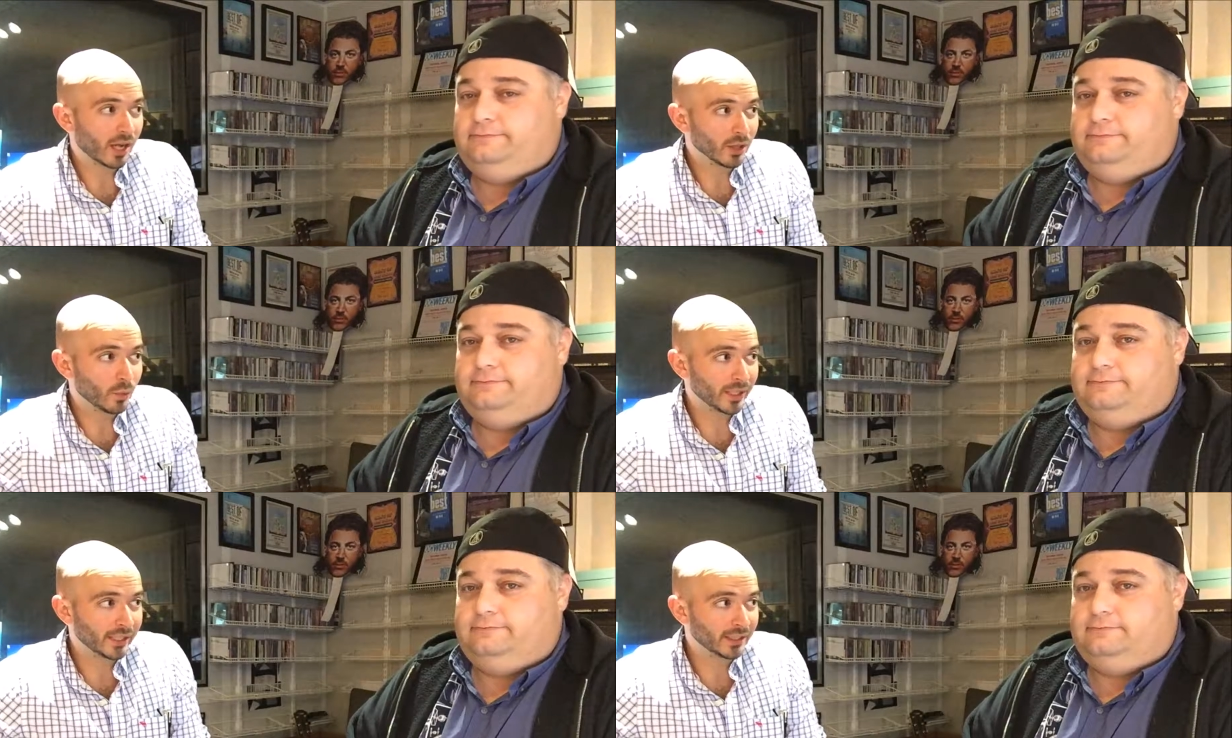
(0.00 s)

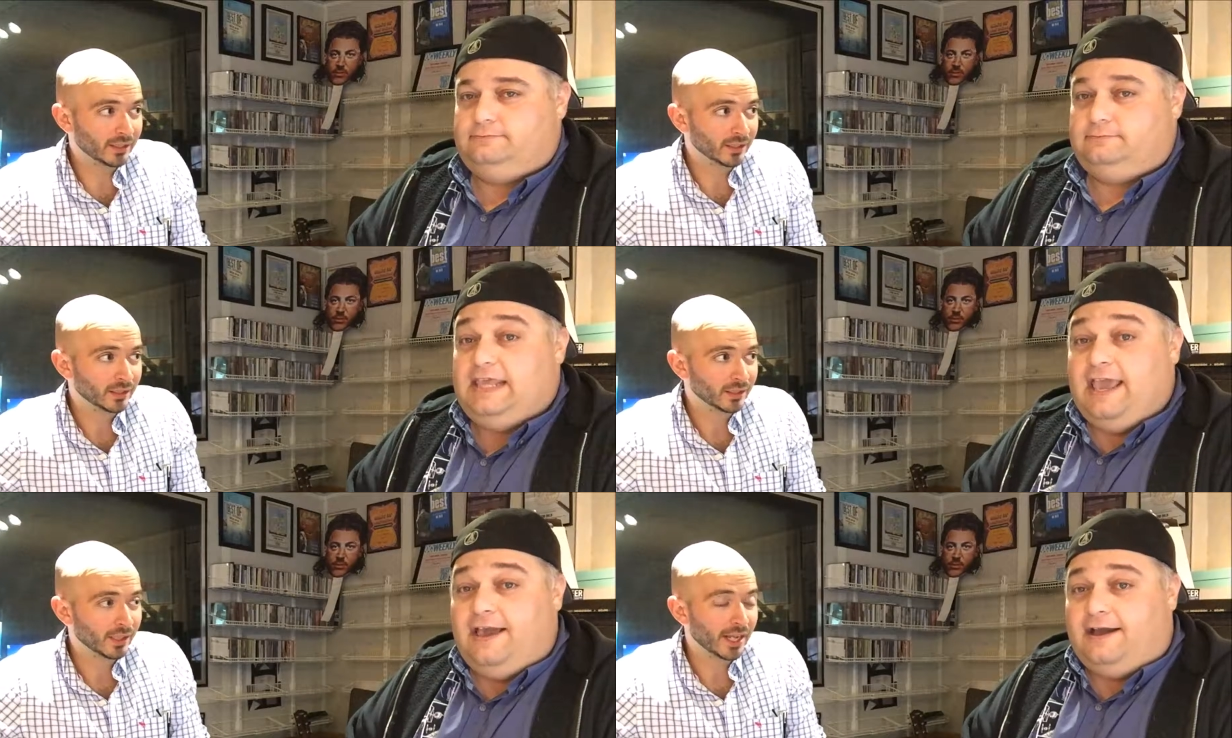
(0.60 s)
Speaker 1: Halloween.
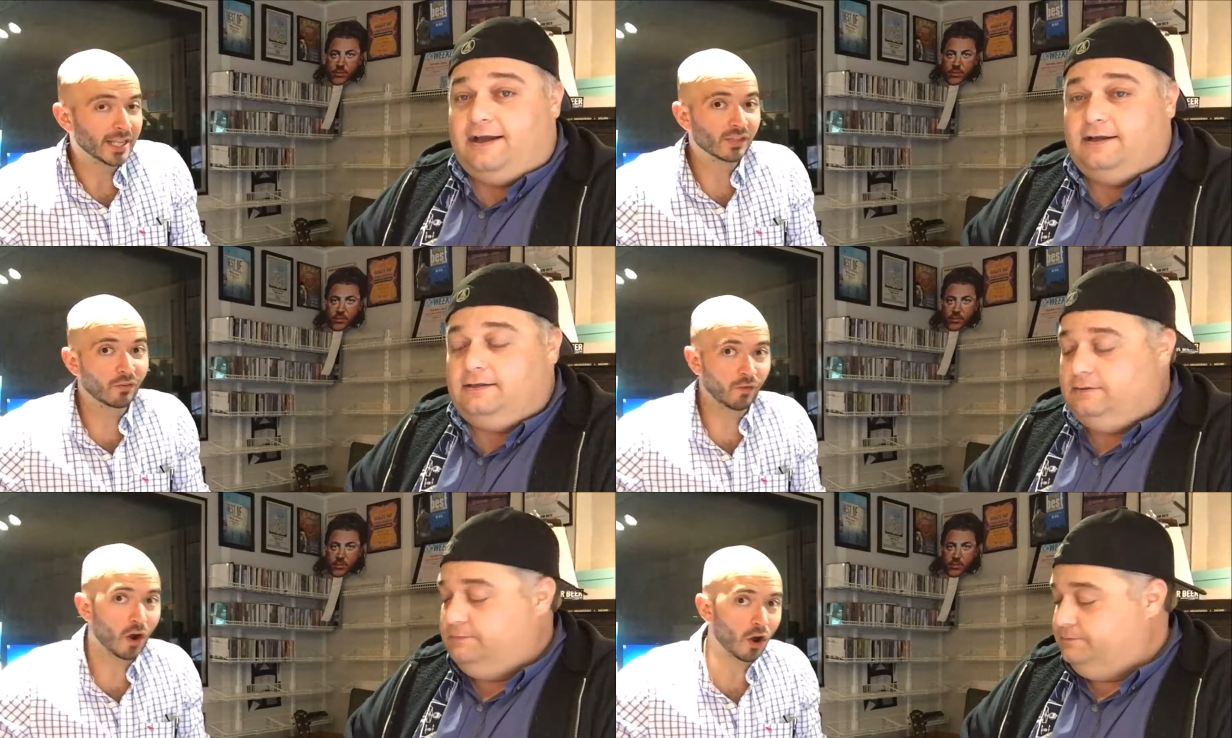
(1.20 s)
Yeah. It's
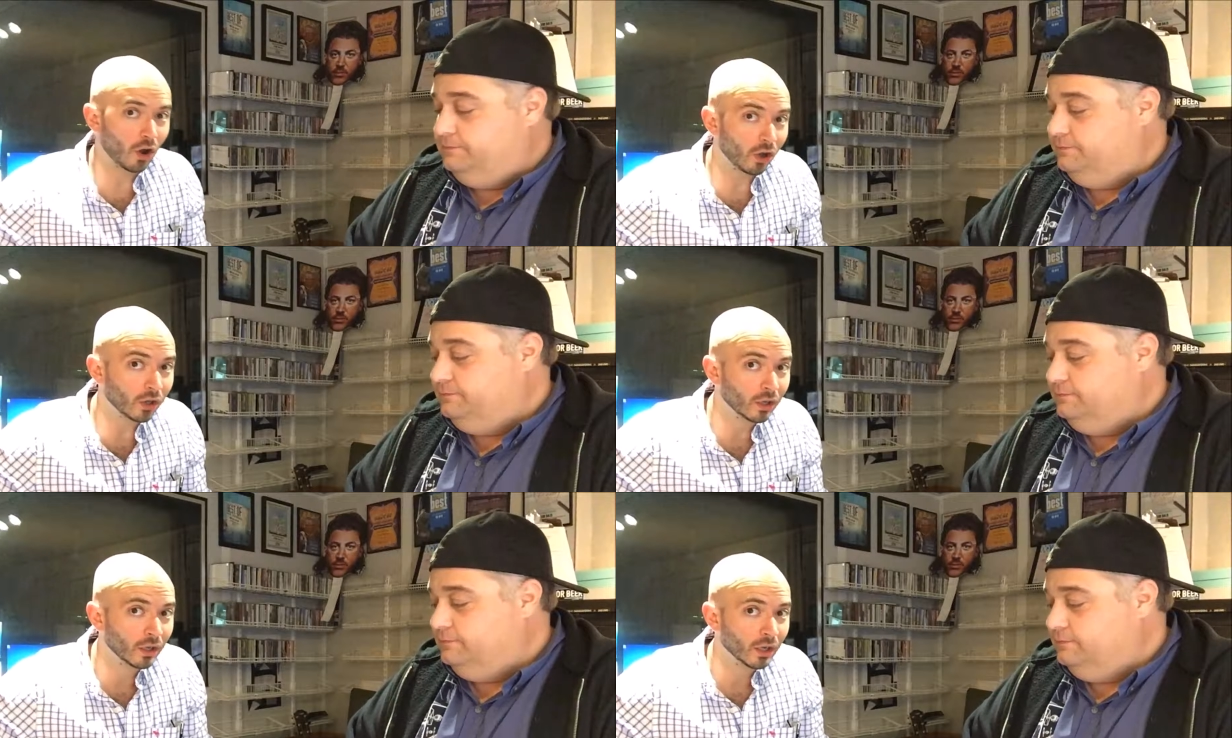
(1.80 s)
fall.